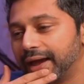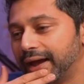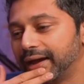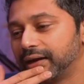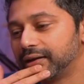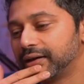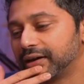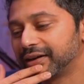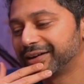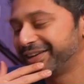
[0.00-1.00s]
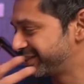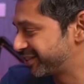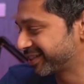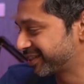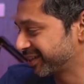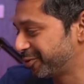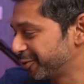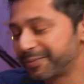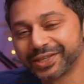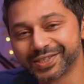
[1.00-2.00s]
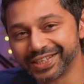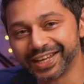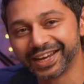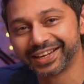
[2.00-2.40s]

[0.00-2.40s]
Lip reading: and it's just a cool piece of tech